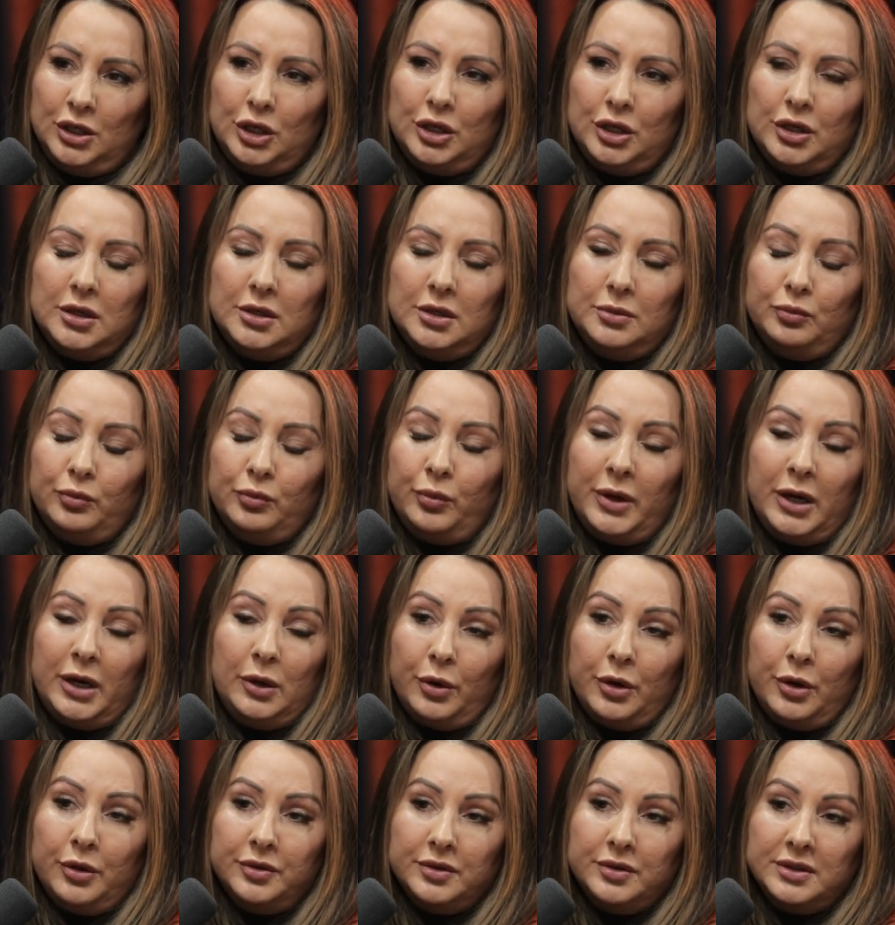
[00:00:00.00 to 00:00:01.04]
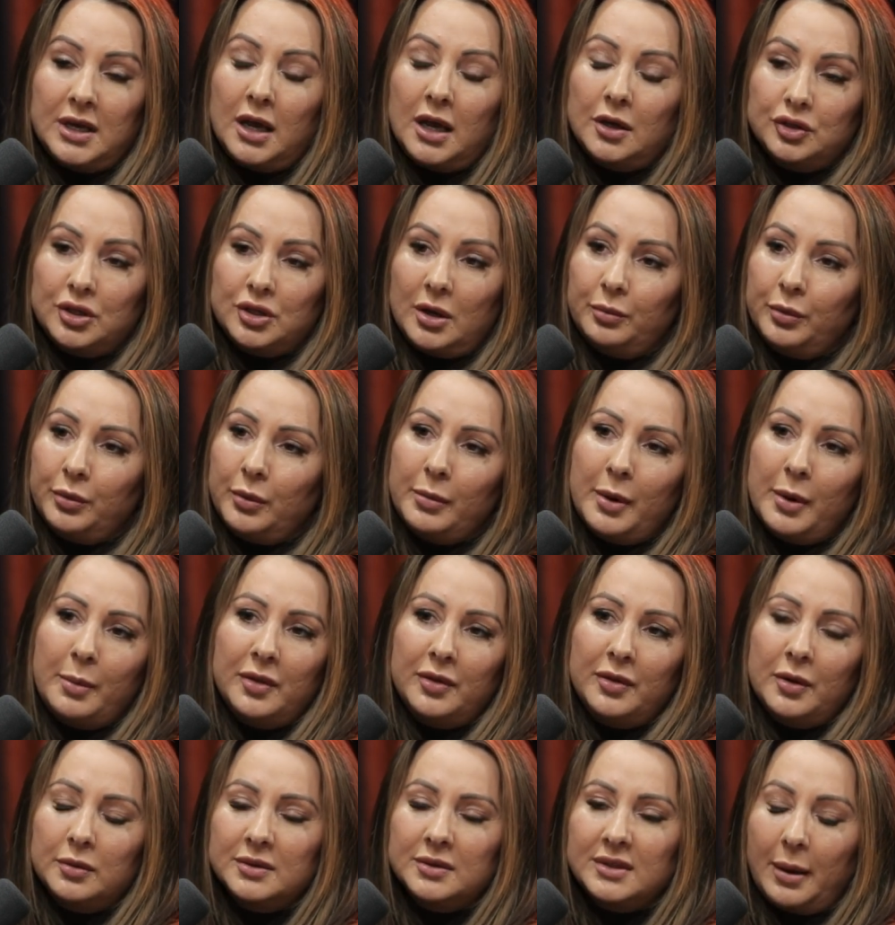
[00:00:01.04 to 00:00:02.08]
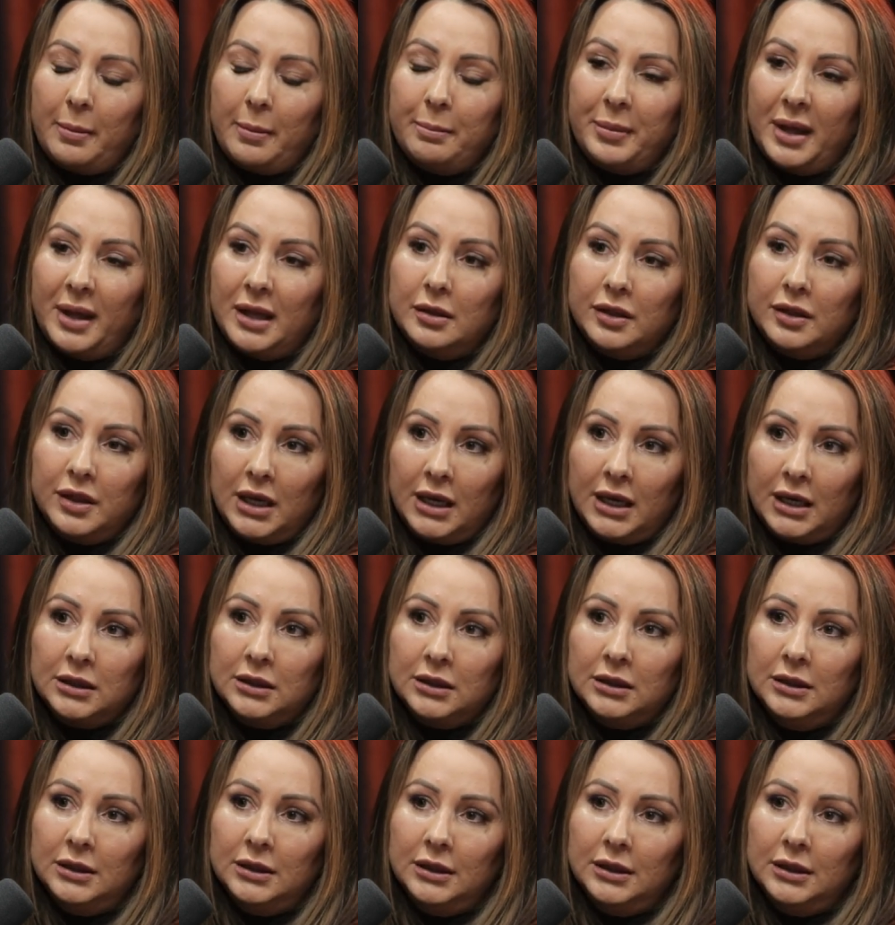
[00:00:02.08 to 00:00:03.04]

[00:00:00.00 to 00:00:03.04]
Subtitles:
regrowth touch up? Remember there was that big thing